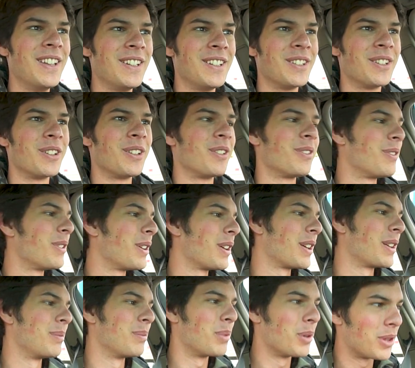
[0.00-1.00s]
Don't know if I
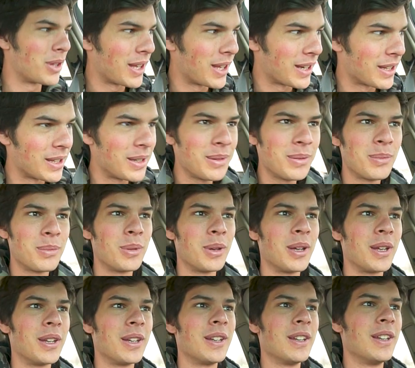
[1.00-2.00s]
can put that in,
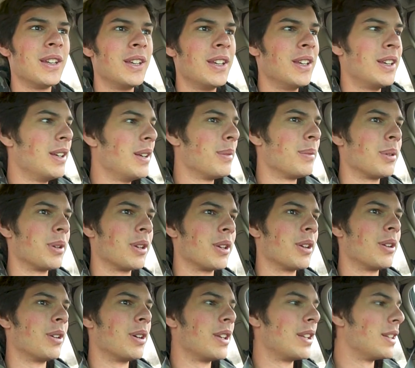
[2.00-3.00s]
but I'm gonna
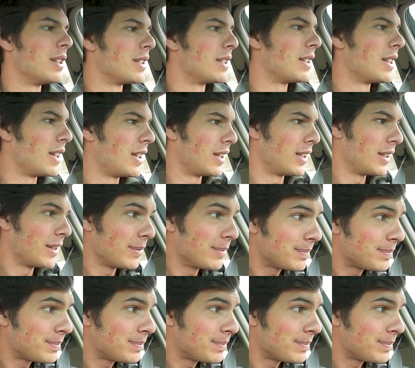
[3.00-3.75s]
go ahead and say it.